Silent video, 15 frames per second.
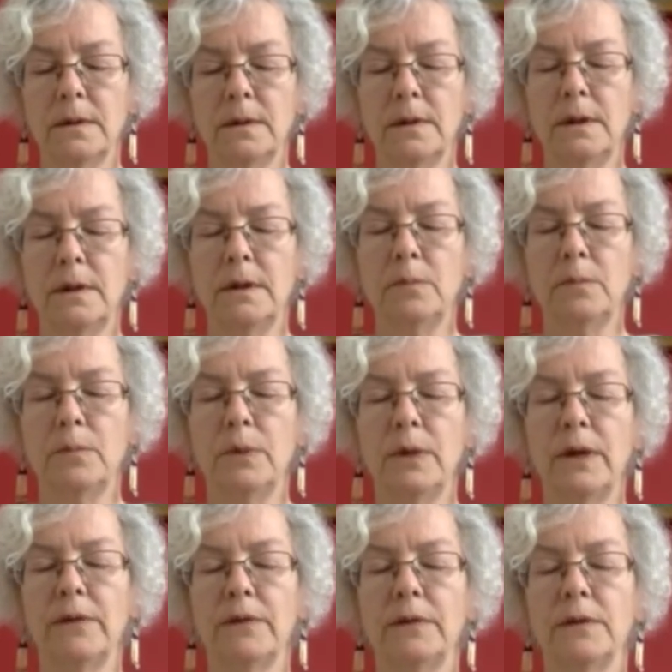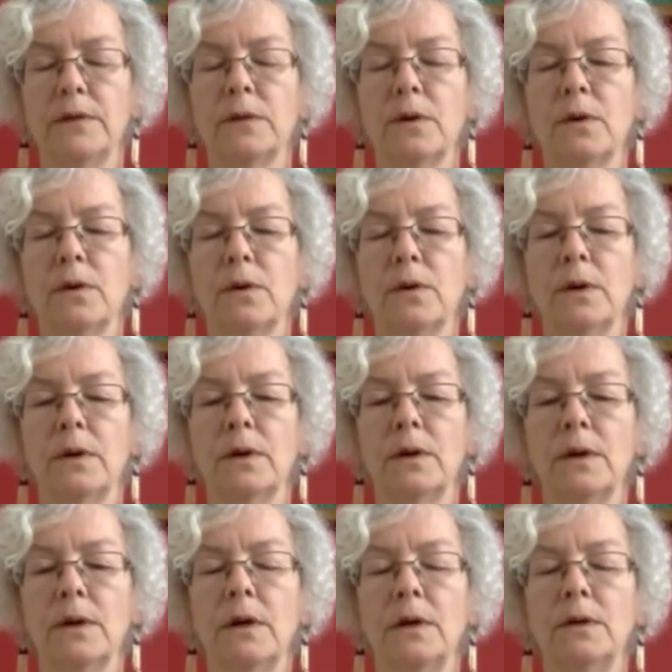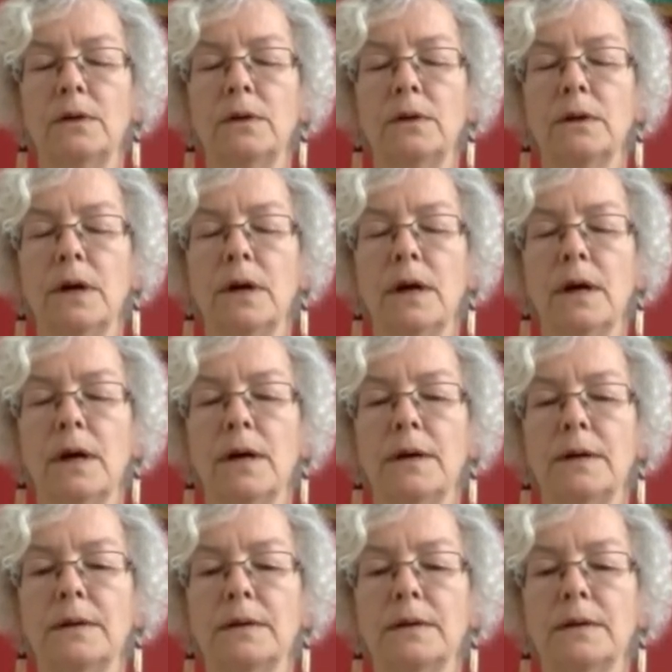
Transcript: The in-breath is going into your heart